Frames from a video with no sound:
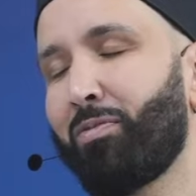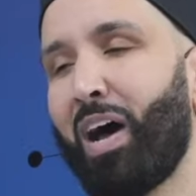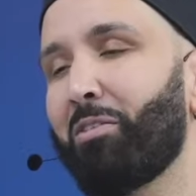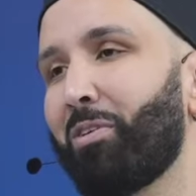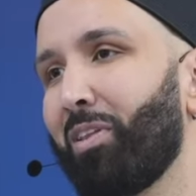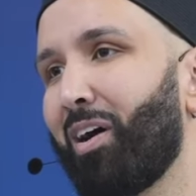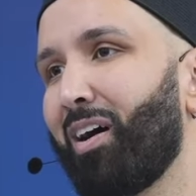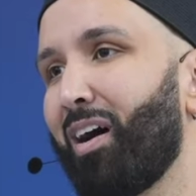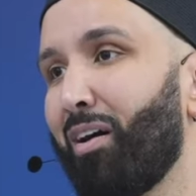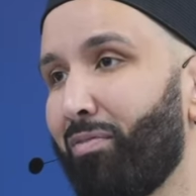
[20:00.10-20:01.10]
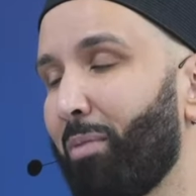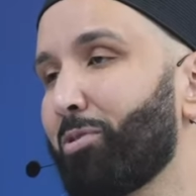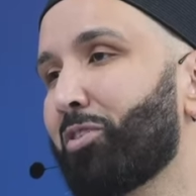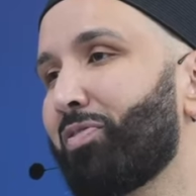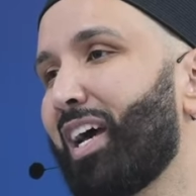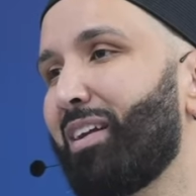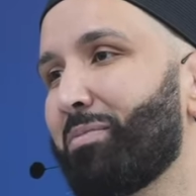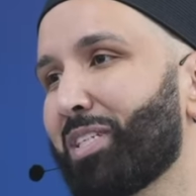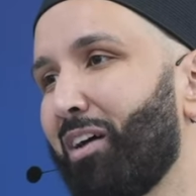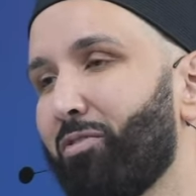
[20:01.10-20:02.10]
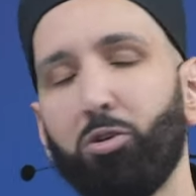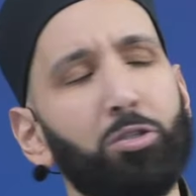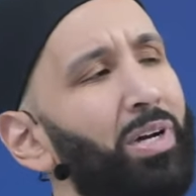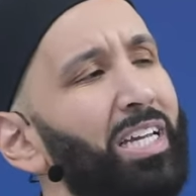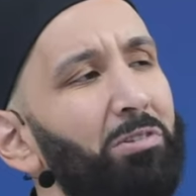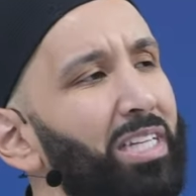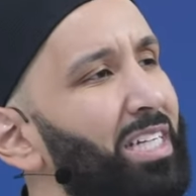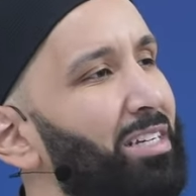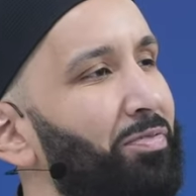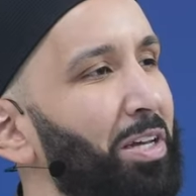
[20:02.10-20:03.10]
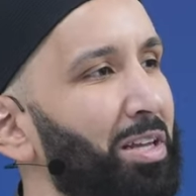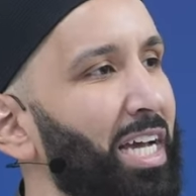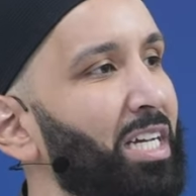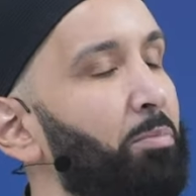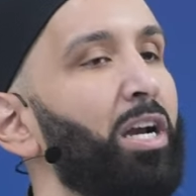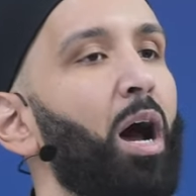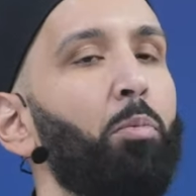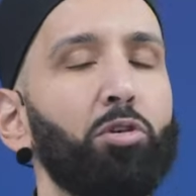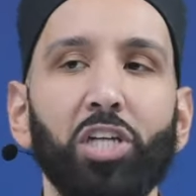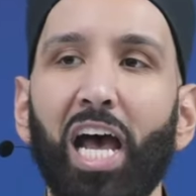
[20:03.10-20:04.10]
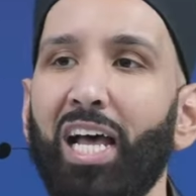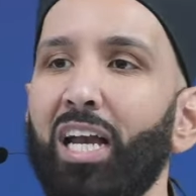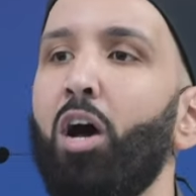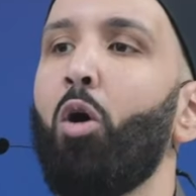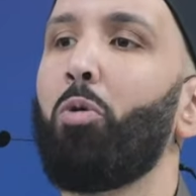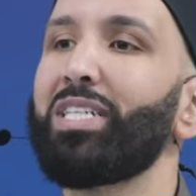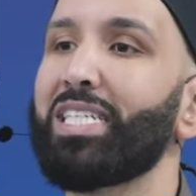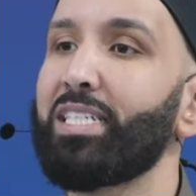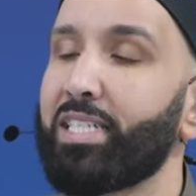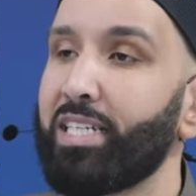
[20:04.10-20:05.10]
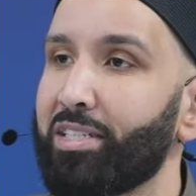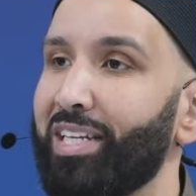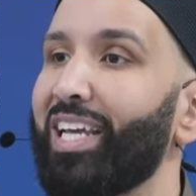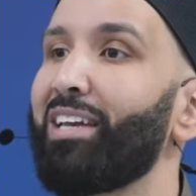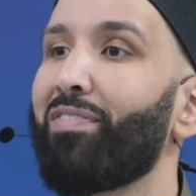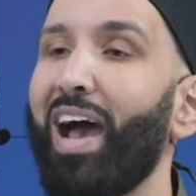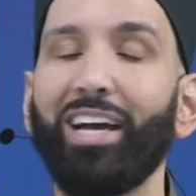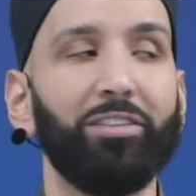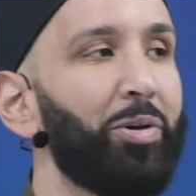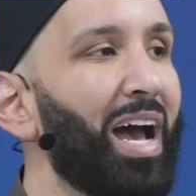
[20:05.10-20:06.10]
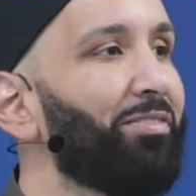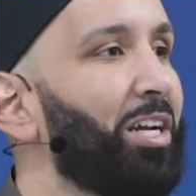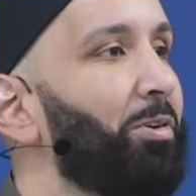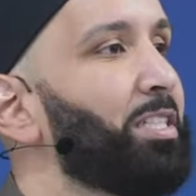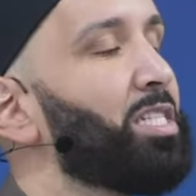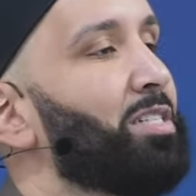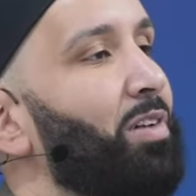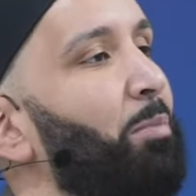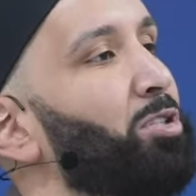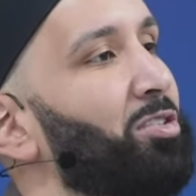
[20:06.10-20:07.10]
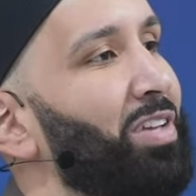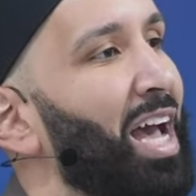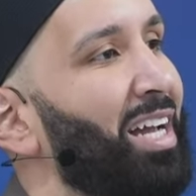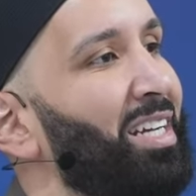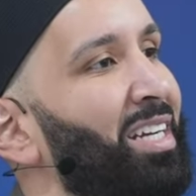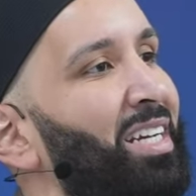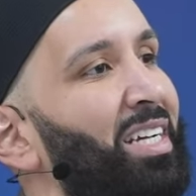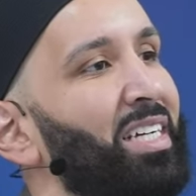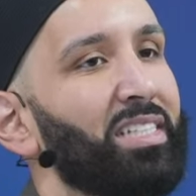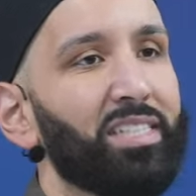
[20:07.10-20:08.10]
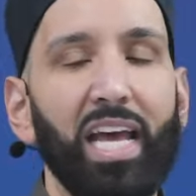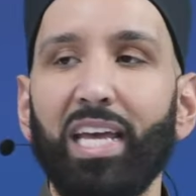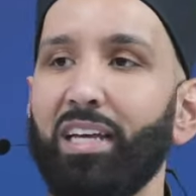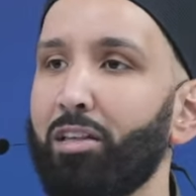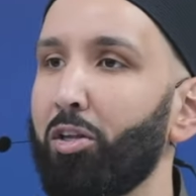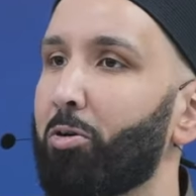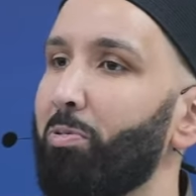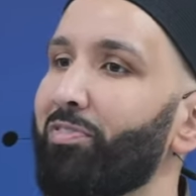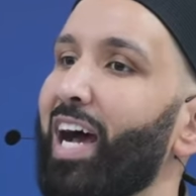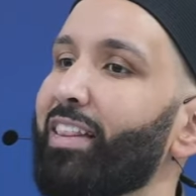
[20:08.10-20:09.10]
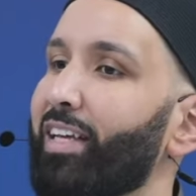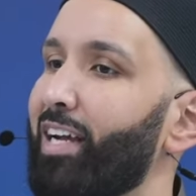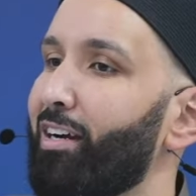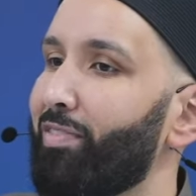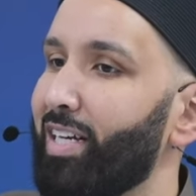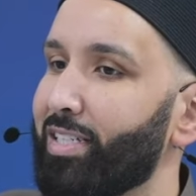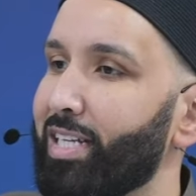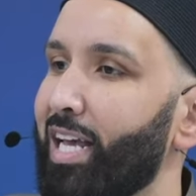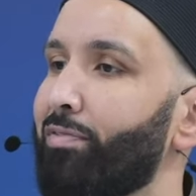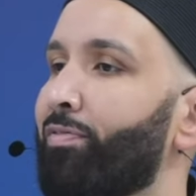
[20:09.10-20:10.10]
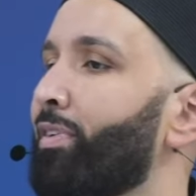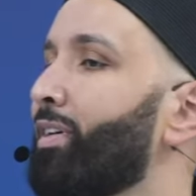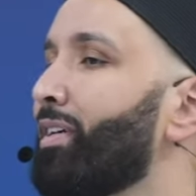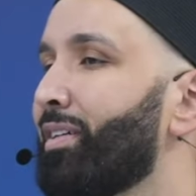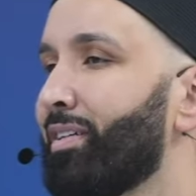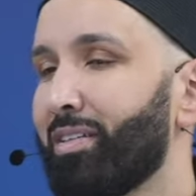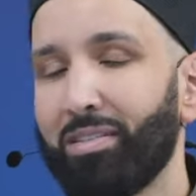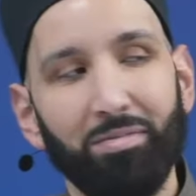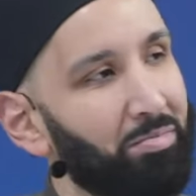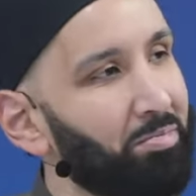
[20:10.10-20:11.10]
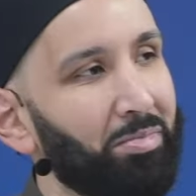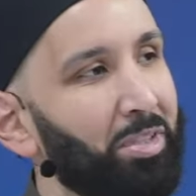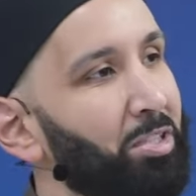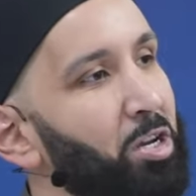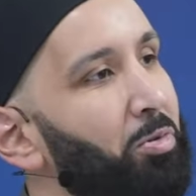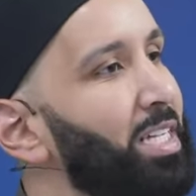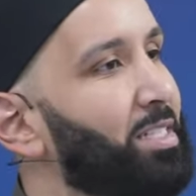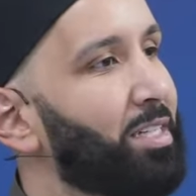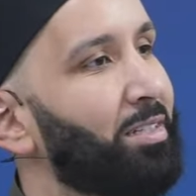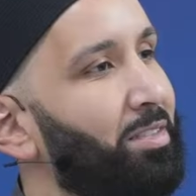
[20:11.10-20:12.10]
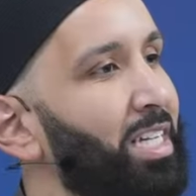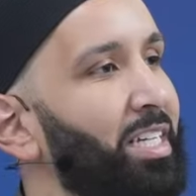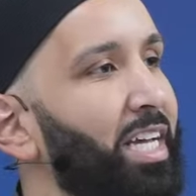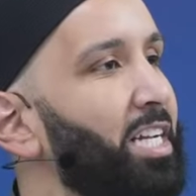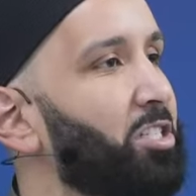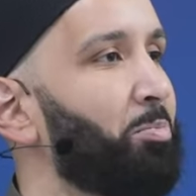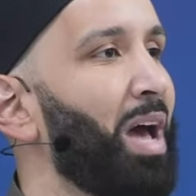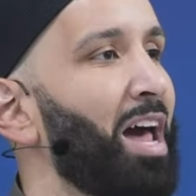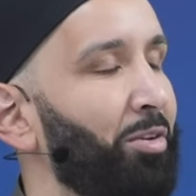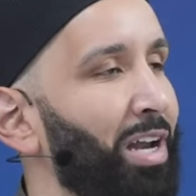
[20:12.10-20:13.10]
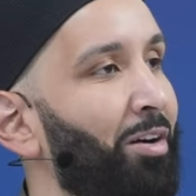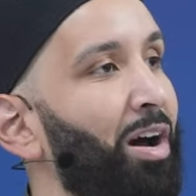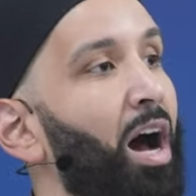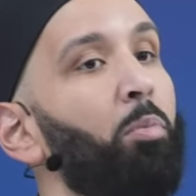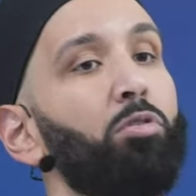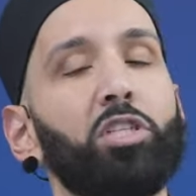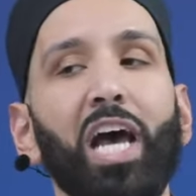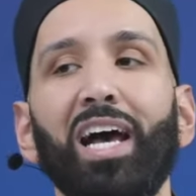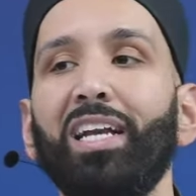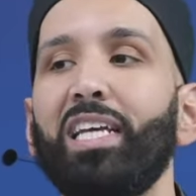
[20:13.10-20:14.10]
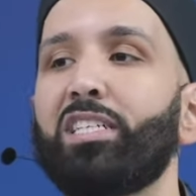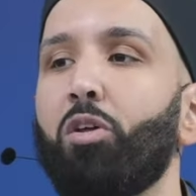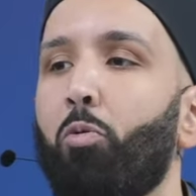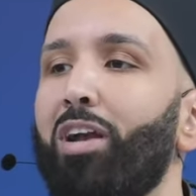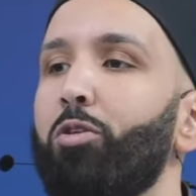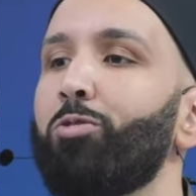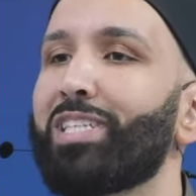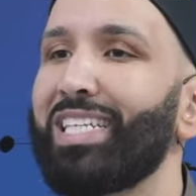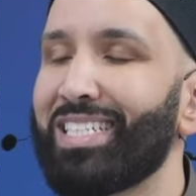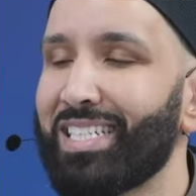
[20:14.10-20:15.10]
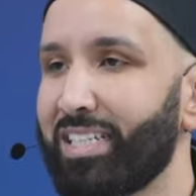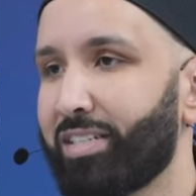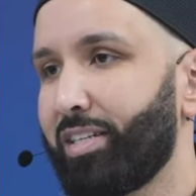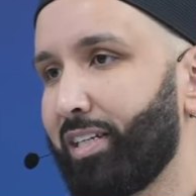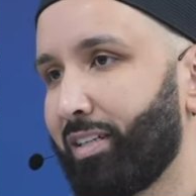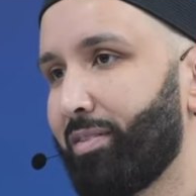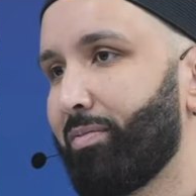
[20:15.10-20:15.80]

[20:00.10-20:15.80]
father-in-law of Abu Sufyan himself, Utbah. He really didn't feel like it, but Abu Jahl was insisting. In fact, you have narrations of Abu Sufyan saying, look, we've got the caravan safe. There's no need to engage in battle now. Abu Jahl is the one who's insisting